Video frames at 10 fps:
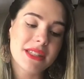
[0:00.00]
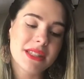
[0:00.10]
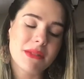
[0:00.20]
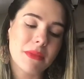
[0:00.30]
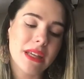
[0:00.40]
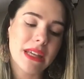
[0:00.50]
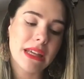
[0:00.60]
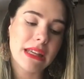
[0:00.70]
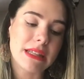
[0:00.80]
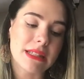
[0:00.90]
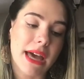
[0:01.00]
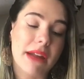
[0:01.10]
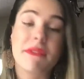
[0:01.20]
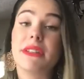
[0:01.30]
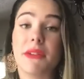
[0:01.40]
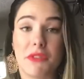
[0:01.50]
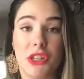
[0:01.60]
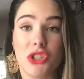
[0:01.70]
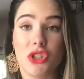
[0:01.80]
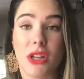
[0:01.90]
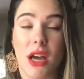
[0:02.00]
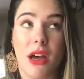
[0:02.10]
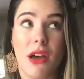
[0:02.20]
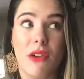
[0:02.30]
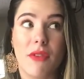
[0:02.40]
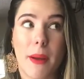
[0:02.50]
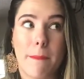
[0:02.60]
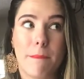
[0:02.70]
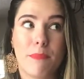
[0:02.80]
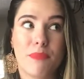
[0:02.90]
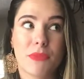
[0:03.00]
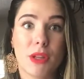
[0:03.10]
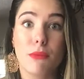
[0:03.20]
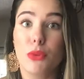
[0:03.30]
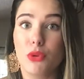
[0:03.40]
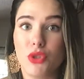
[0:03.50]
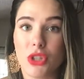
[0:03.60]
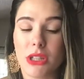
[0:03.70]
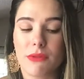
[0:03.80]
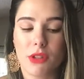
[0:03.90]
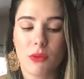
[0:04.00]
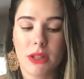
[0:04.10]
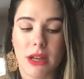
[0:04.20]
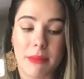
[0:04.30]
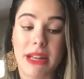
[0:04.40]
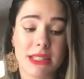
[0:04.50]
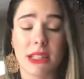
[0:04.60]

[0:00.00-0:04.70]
to me is kind of the definition of bougie, if you will. I mean, it's not